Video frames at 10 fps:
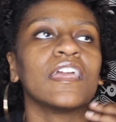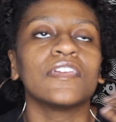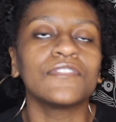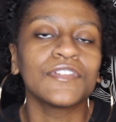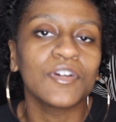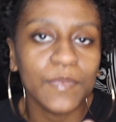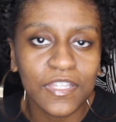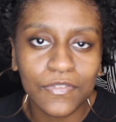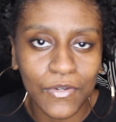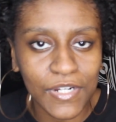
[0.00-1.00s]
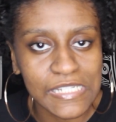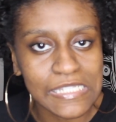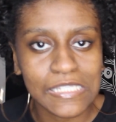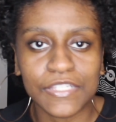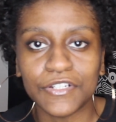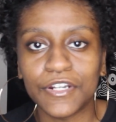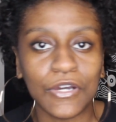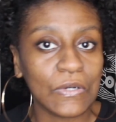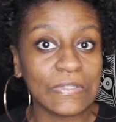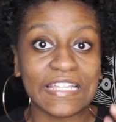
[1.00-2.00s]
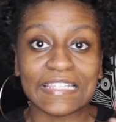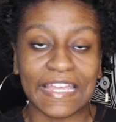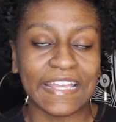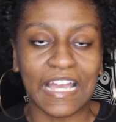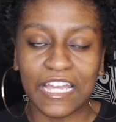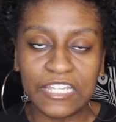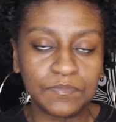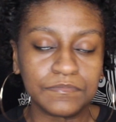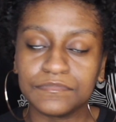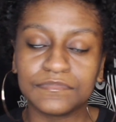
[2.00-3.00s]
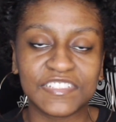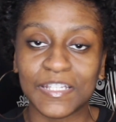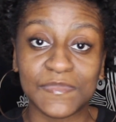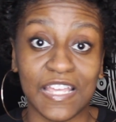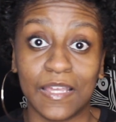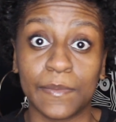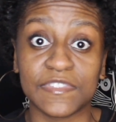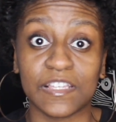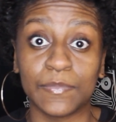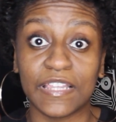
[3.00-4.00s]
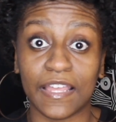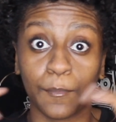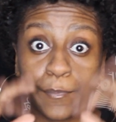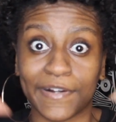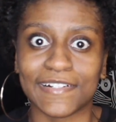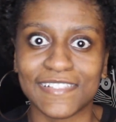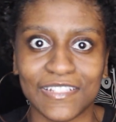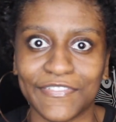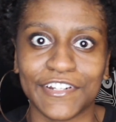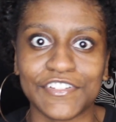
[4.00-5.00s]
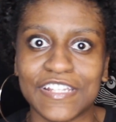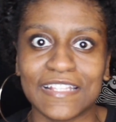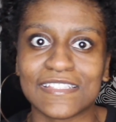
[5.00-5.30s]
if you know me, of course, you know that like I'm sometimes can be like a burst of energy,